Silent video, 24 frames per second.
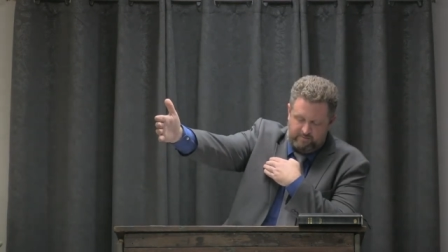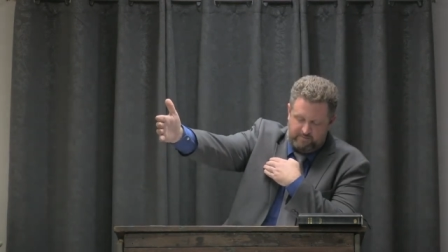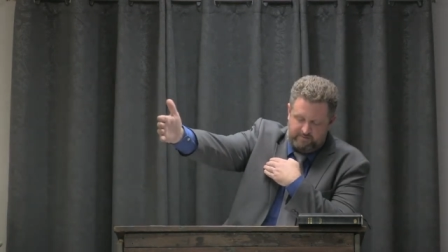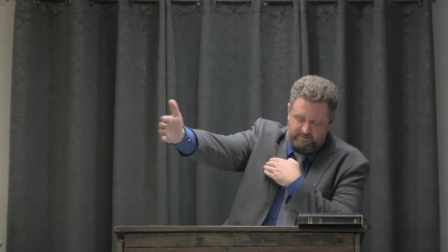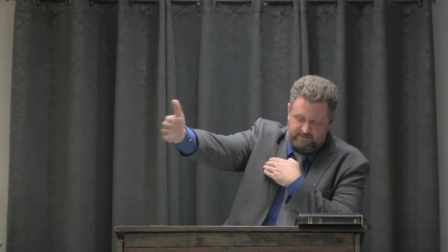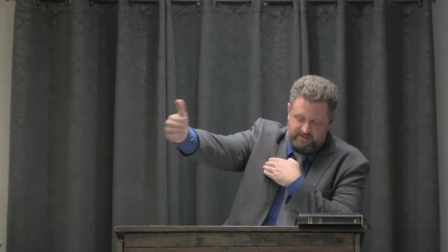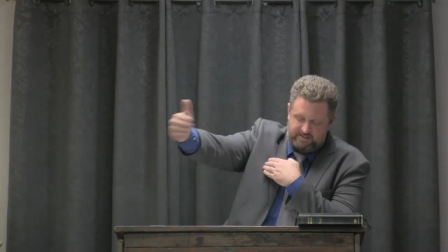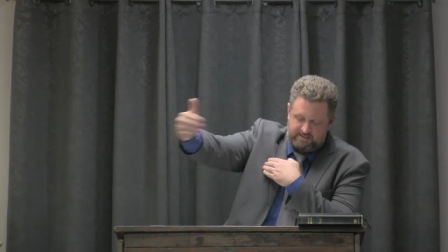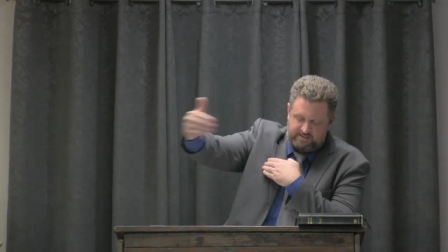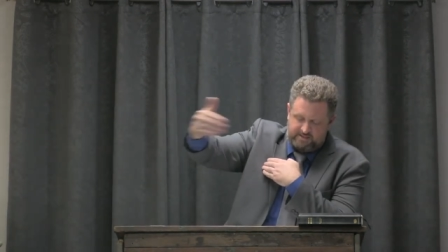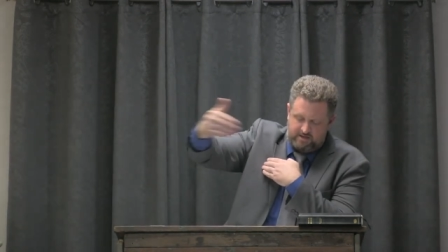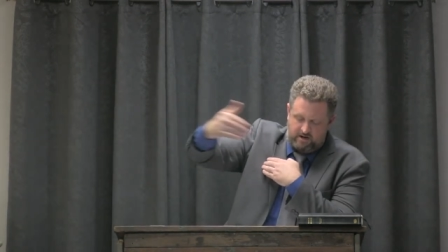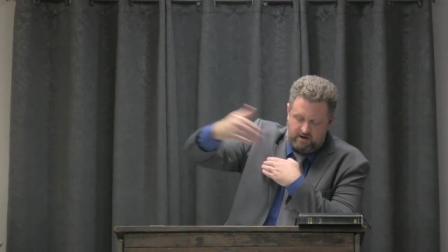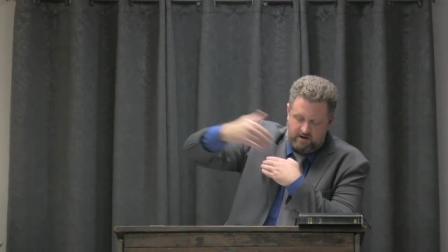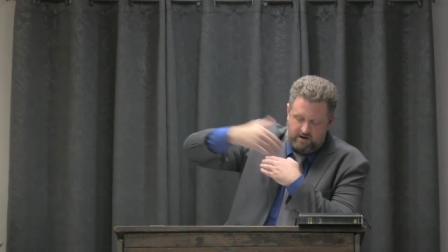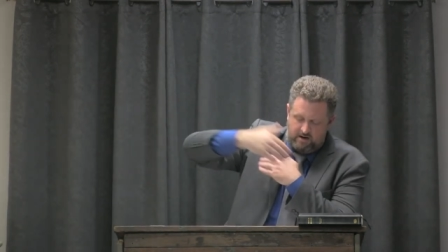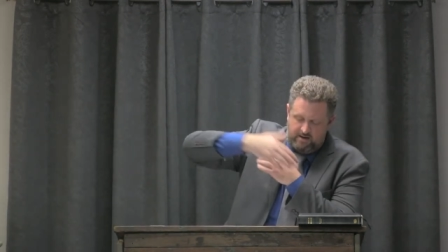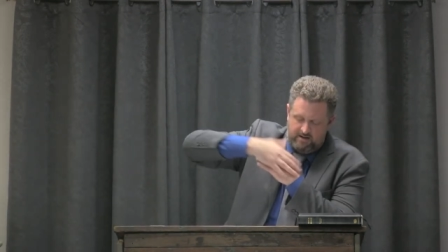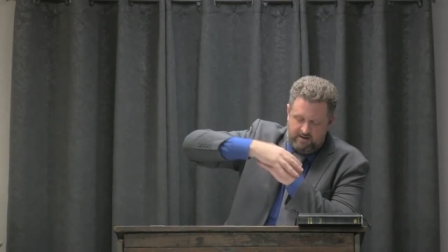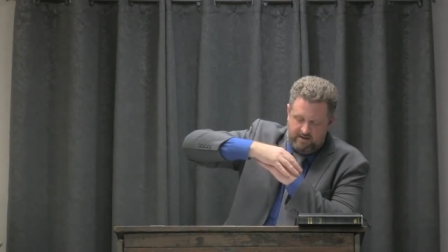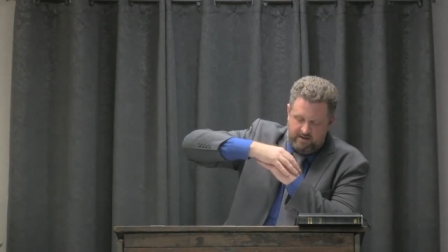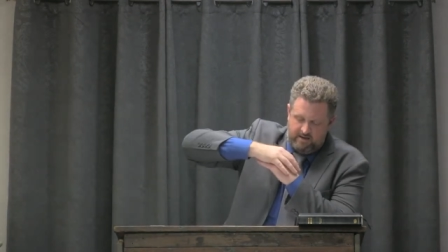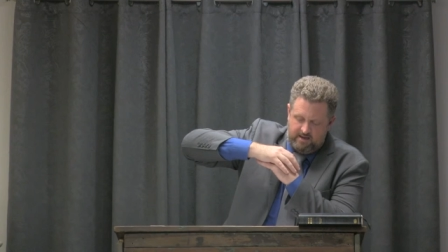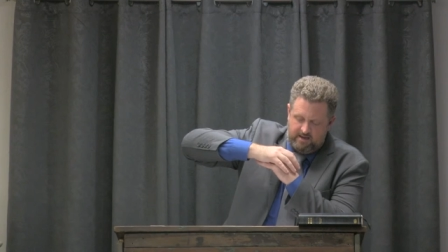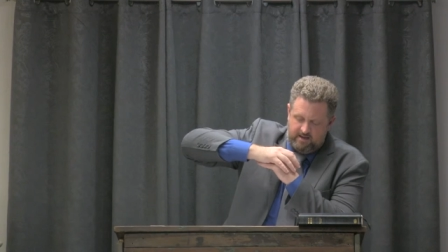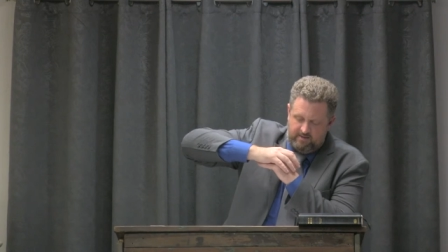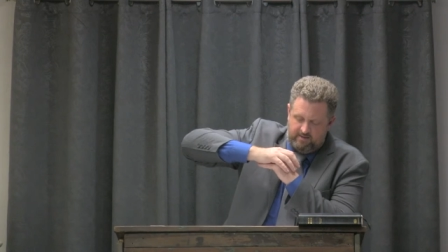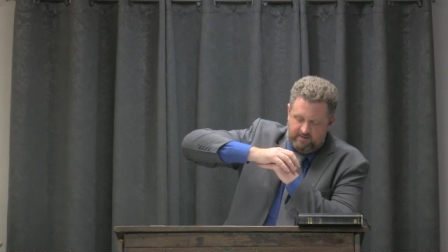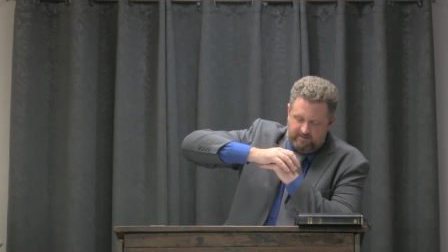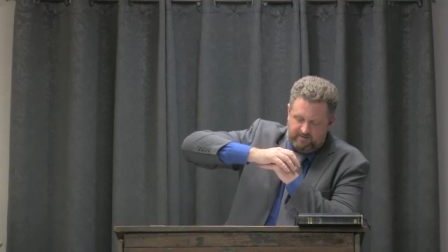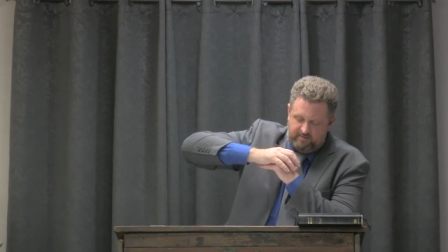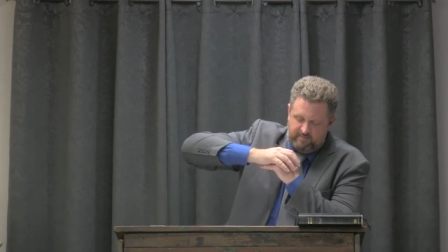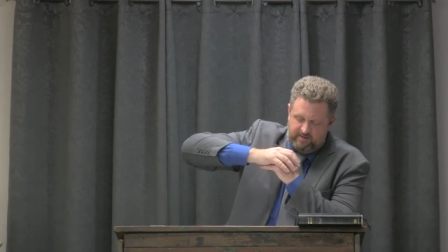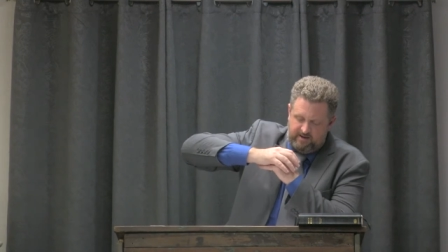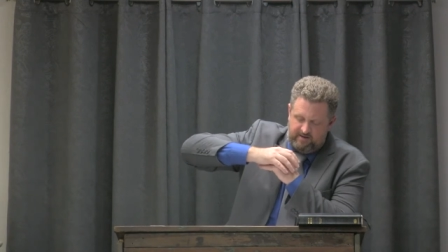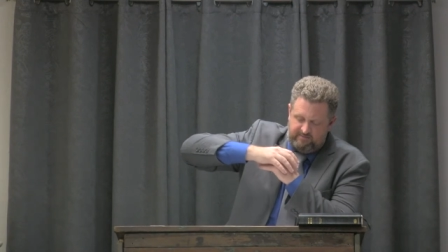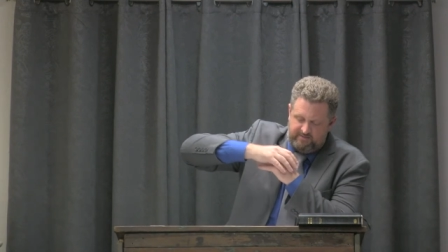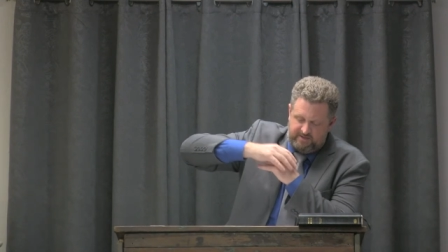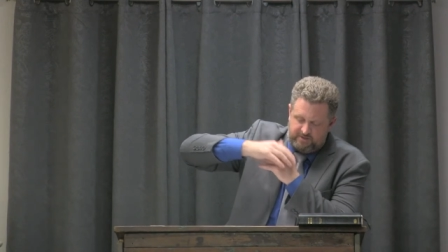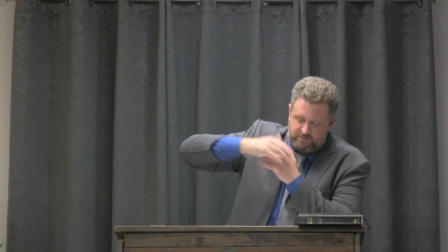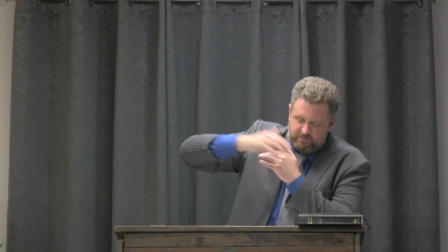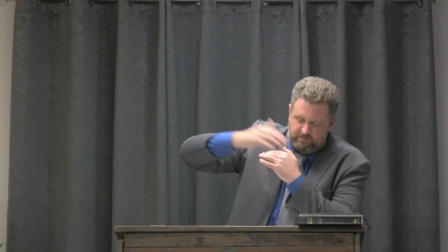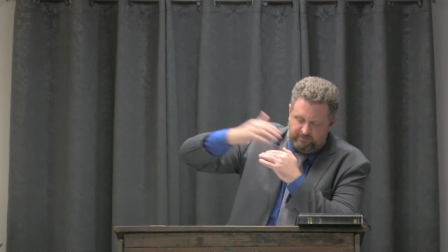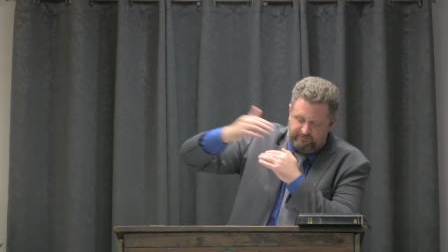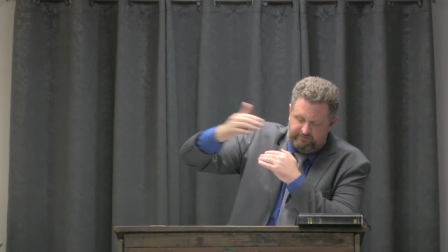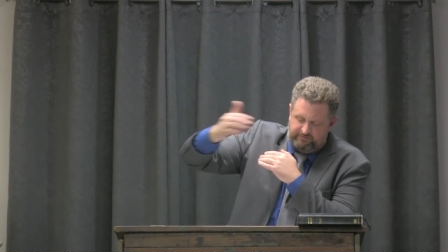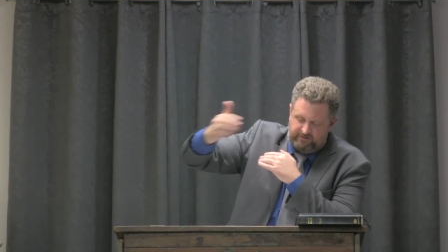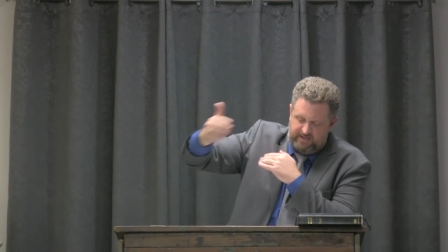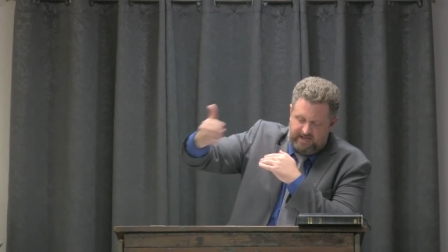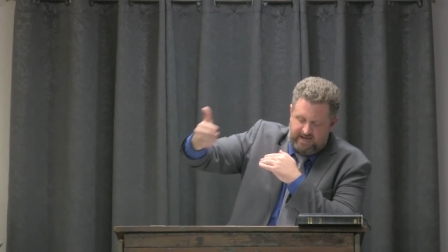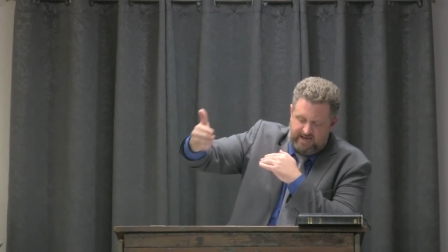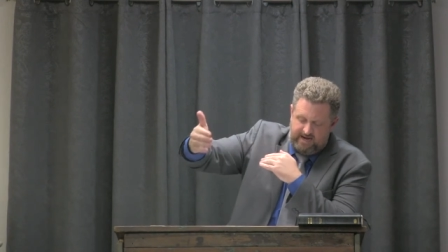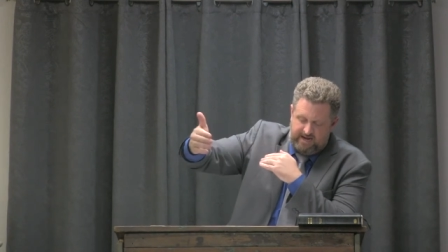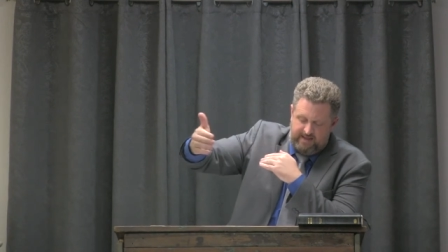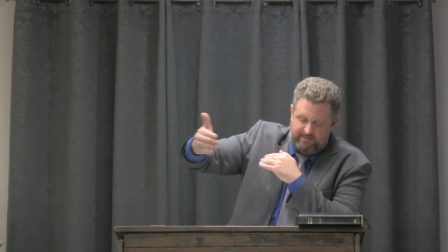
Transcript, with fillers: But they saw that the men of Israel fled